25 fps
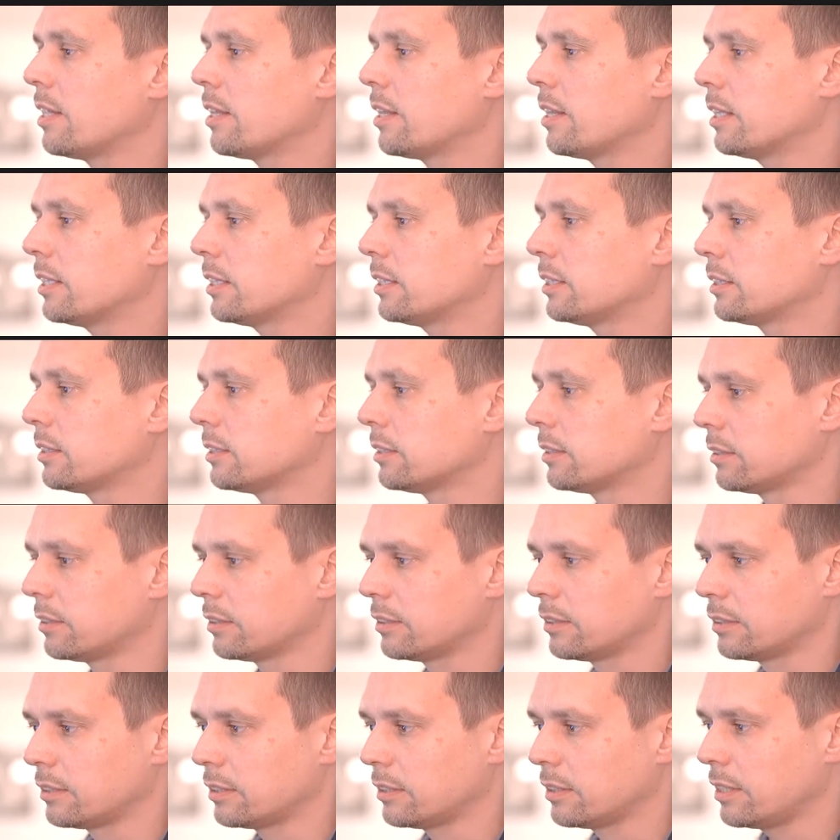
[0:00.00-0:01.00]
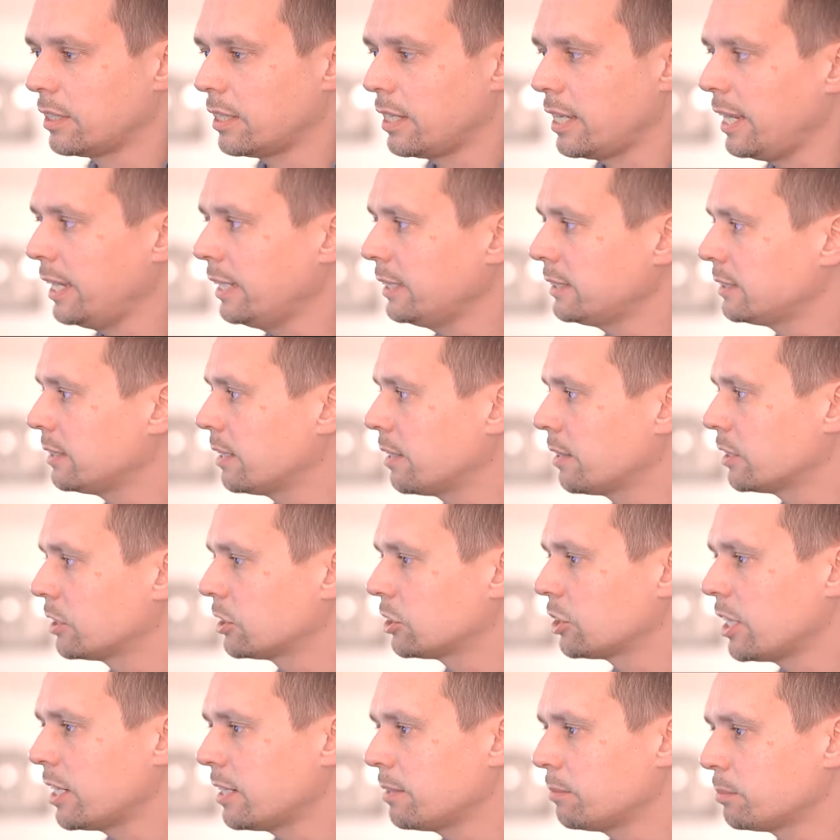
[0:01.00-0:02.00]
that as in the
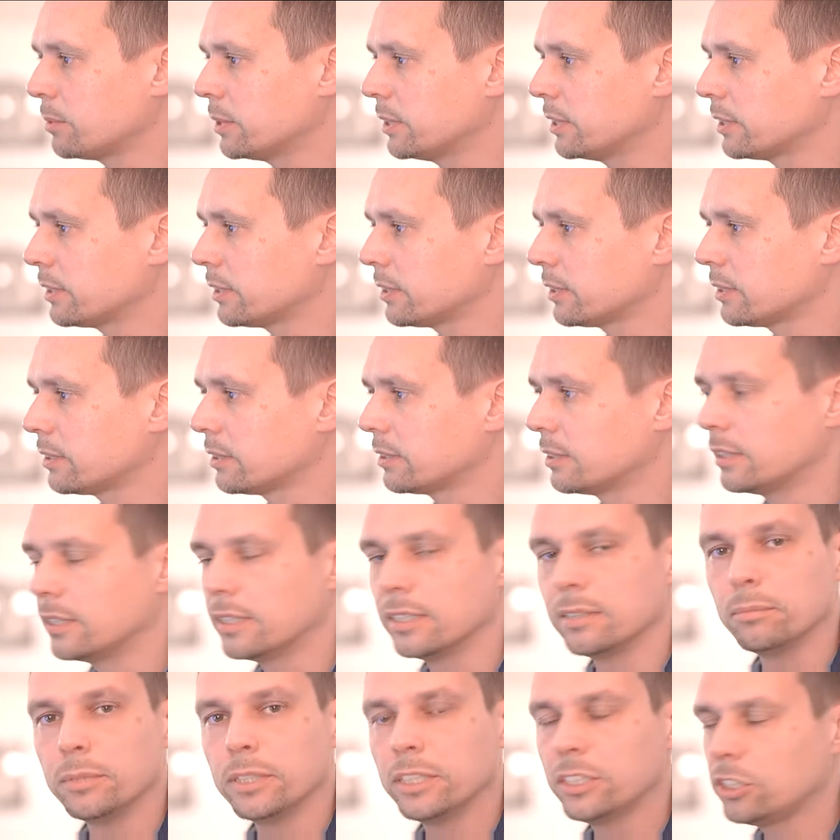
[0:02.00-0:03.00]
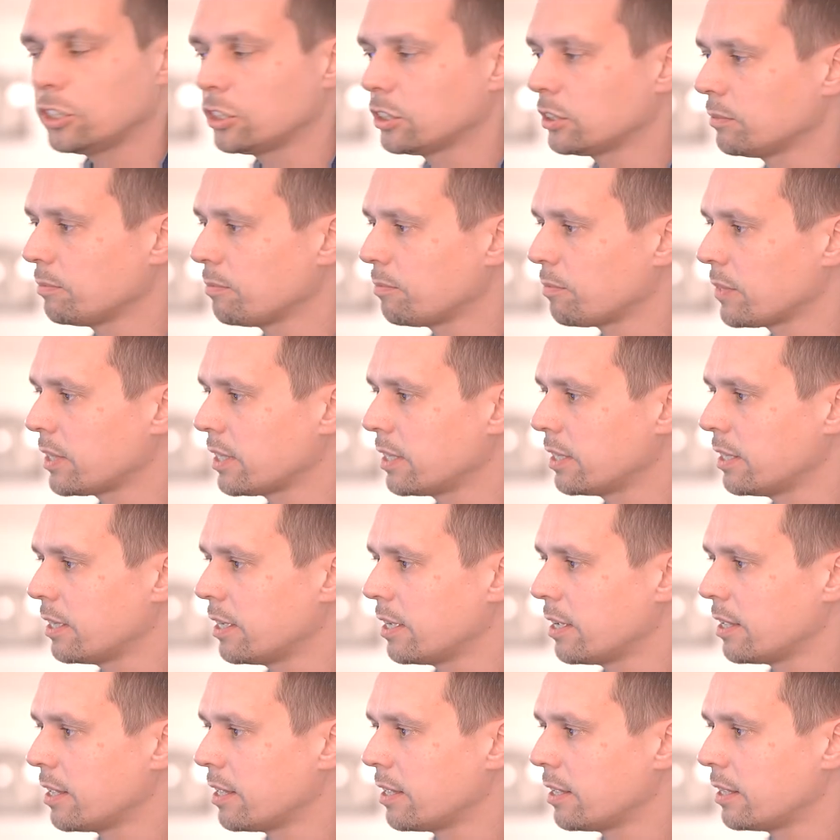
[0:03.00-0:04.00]
sharpness image,
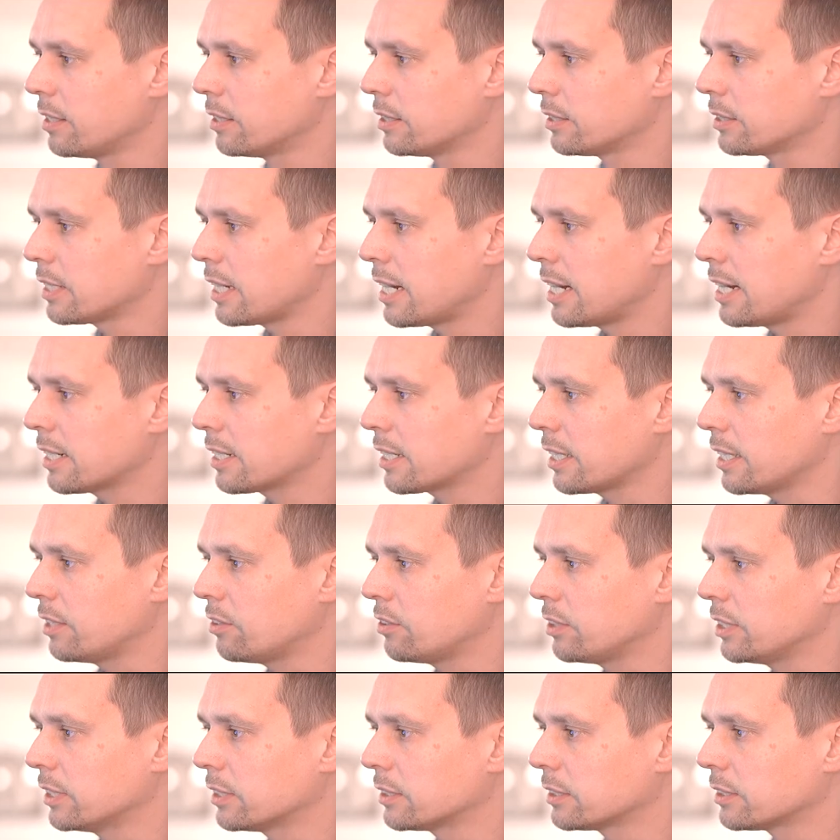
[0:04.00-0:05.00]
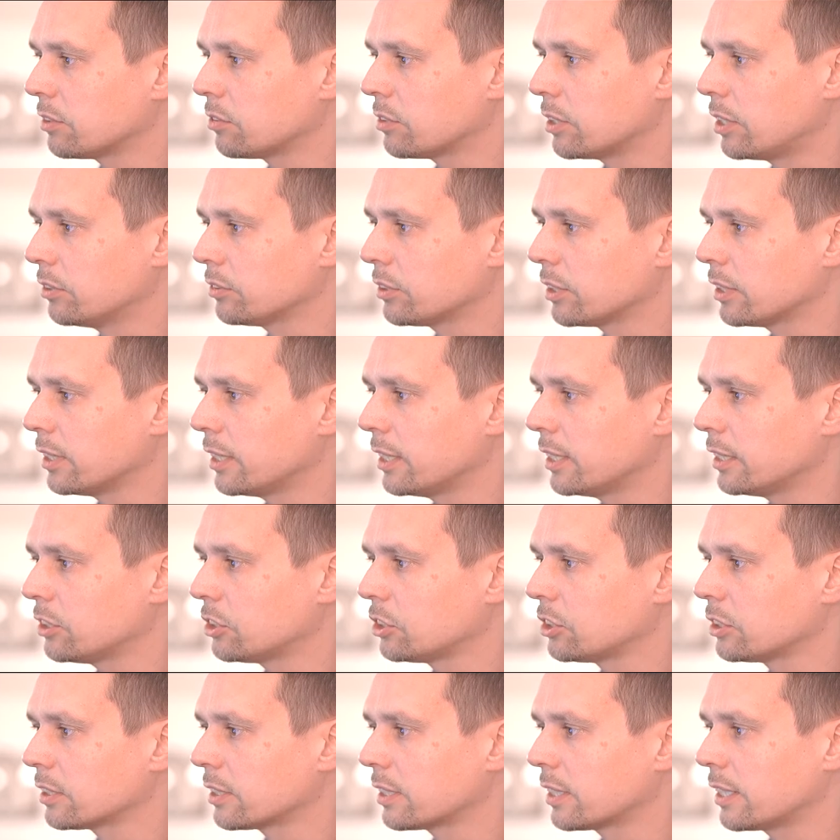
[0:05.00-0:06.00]
dark areas around an
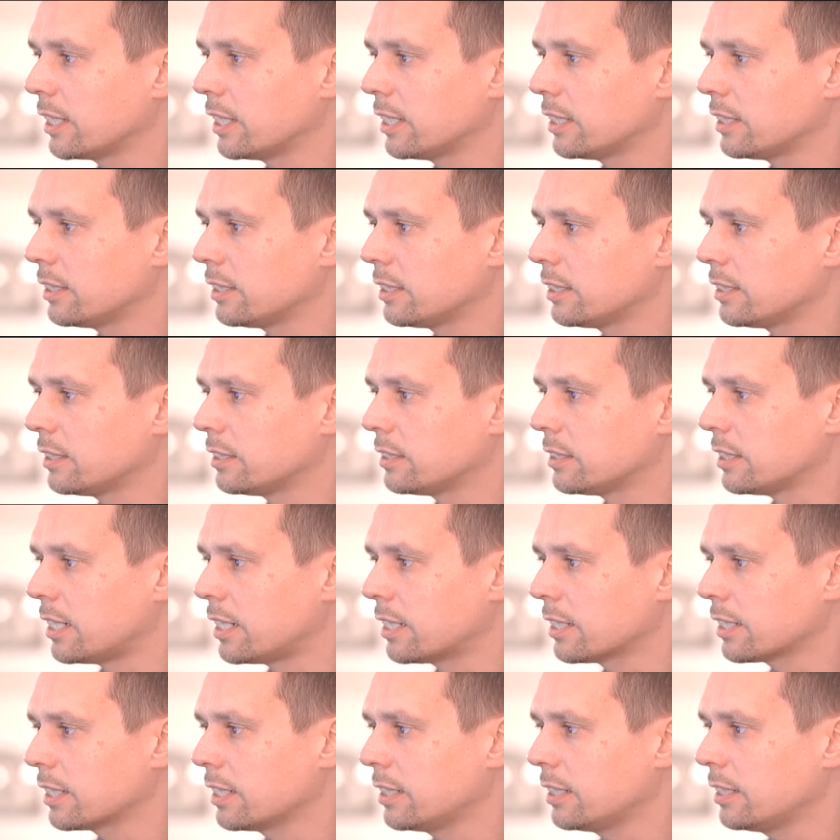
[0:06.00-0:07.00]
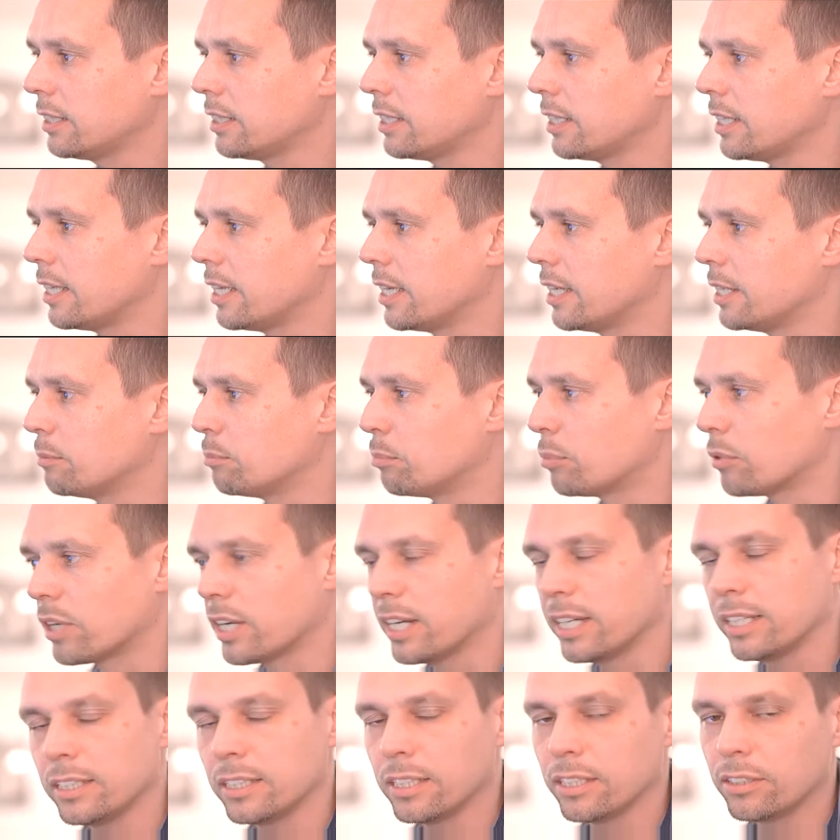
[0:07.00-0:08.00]
edge get darker and
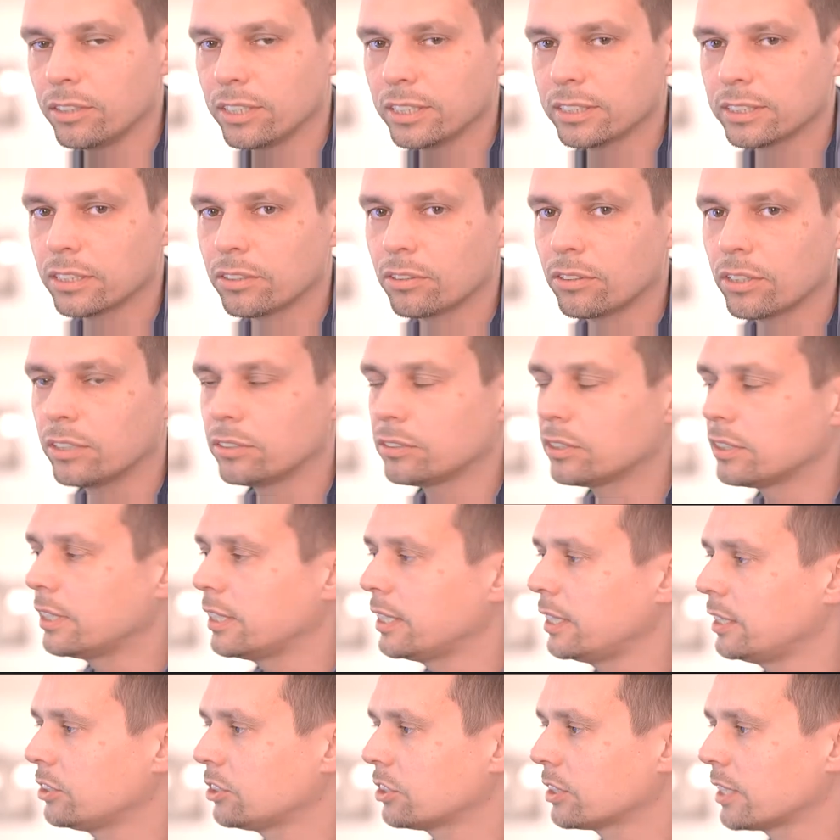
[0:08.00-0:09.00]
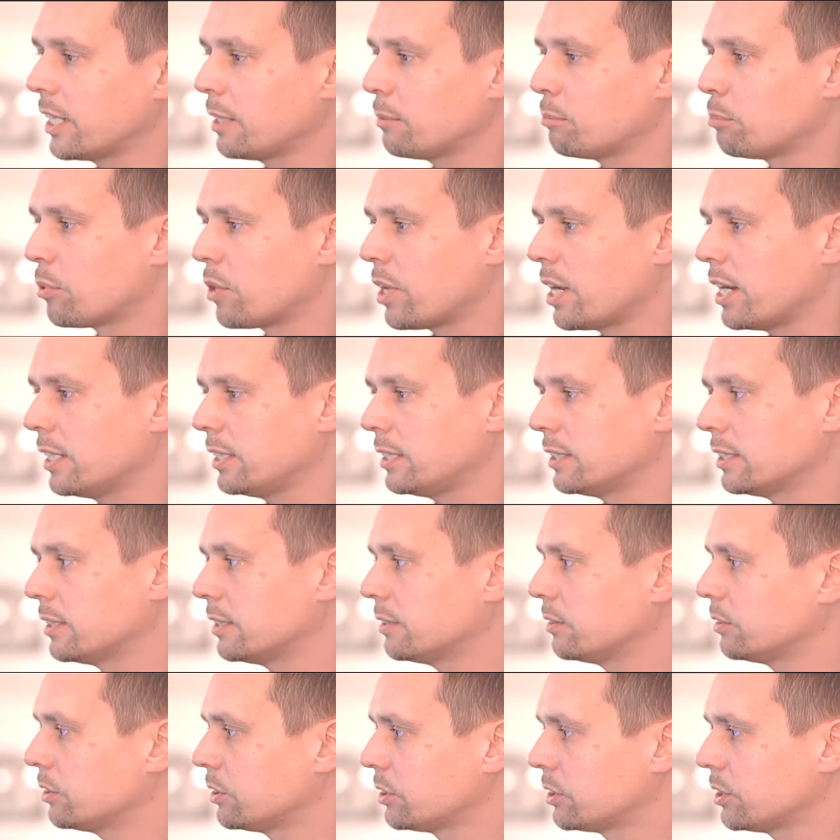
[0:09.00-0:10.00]
bright areas around an edge get
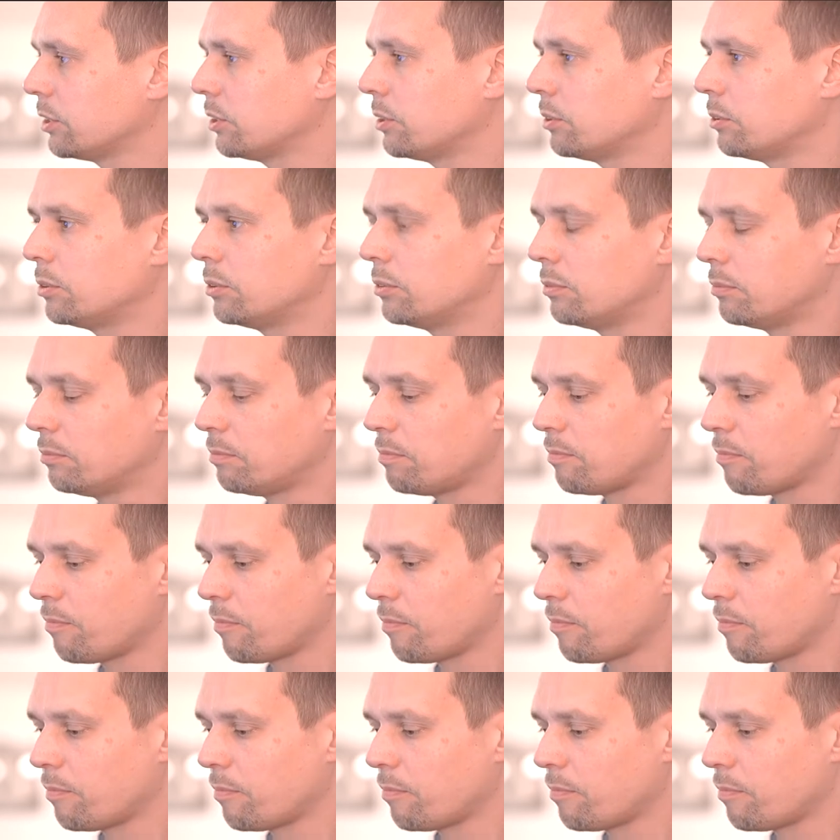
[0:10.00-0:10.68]
brighter. So,